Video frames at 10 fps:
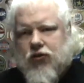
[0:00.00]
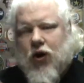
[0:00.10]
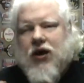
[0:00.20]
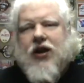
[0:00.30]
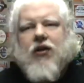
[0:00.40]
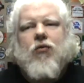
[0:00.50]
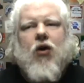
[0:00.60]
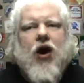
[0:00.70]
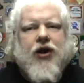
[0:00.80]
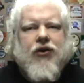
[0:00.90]
You are getting
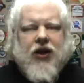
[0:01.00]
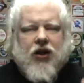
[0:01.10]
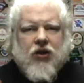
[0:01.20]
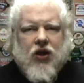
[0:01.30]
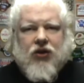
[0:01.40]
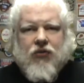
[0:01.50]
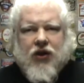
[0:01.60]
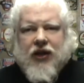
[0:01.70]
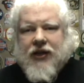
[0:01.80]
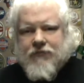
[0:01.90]
rye. You're getting a lot of
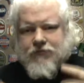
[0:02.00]
rye.